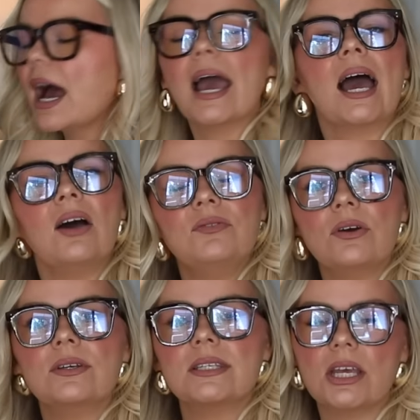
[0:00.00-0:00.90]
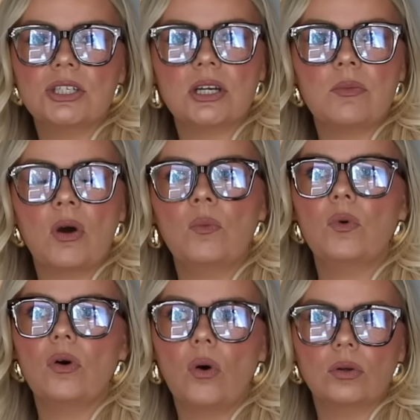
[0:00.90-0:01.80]
I have noticed H&M
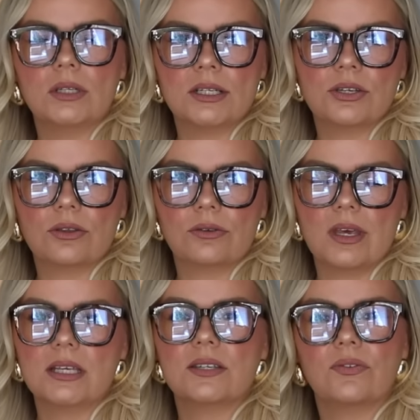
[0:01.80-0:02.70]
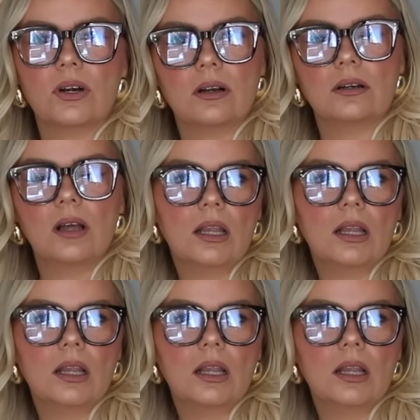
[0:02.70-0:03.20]
Home will hold on to their things for